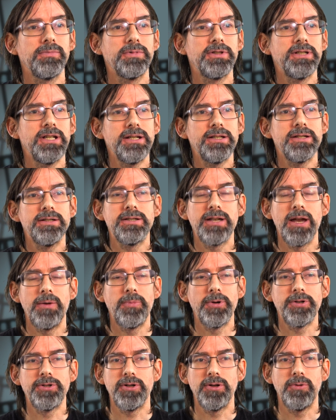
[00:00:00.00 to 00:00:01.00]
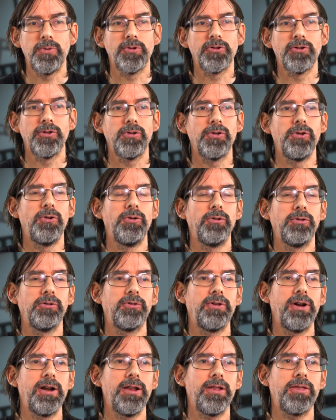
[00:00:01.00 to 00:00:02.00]
decent temperature, it wasn't cold
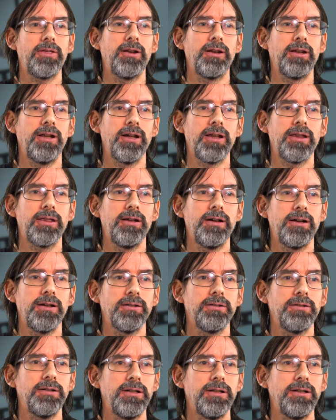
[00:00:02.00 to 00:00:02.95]
or anything like that.